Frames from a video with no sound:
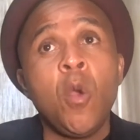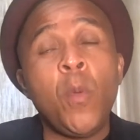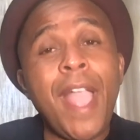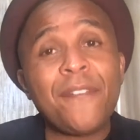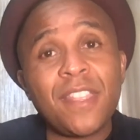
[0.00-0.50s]

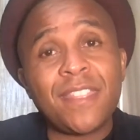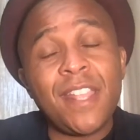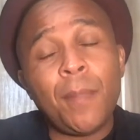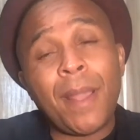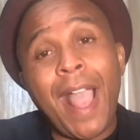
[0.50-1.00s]
we have to
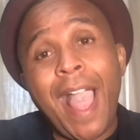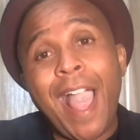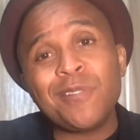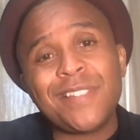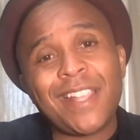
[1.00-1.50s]
think about
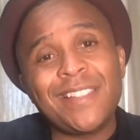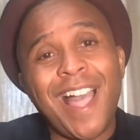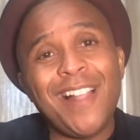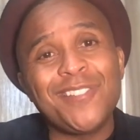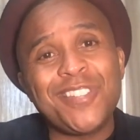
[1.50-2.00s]
how
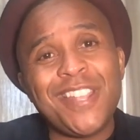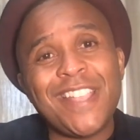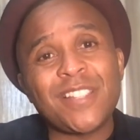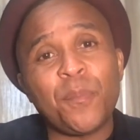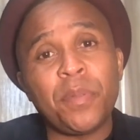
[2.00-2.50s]
technology is